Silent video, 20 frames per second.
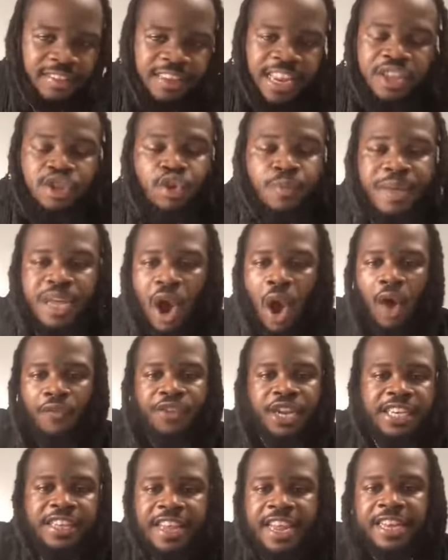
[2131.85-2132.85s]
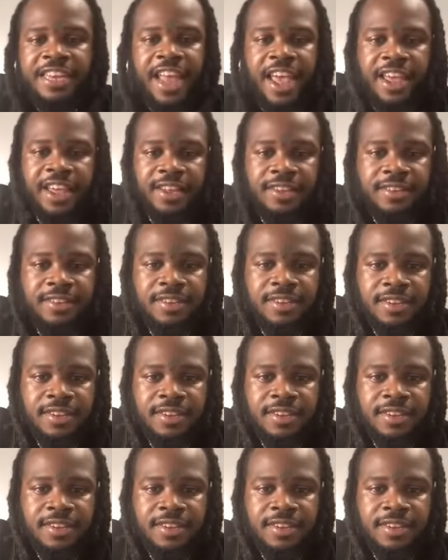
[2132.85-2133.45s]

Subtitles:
Then you be off in 10 days.